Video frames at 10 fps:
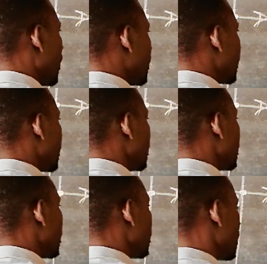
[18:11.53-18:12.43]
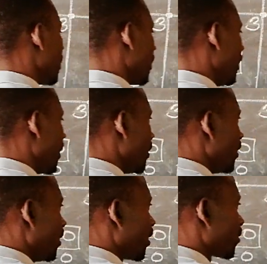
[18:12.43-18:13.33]
AC.
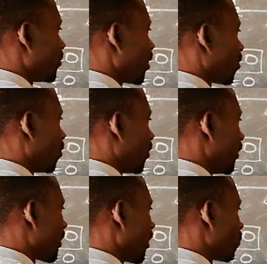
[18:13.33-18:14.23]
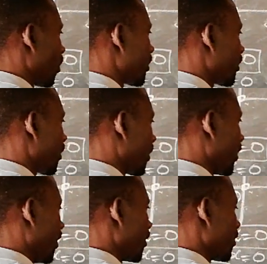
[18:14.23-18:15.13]
Then let me call this as what?
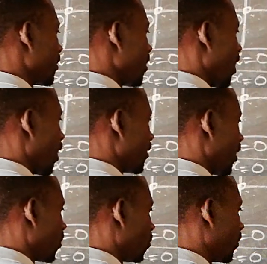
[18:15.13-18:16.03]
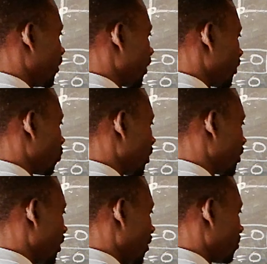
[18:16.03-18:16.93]
K and I call this as what?
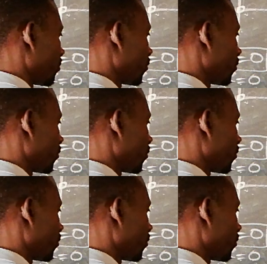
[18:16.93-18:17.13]
M.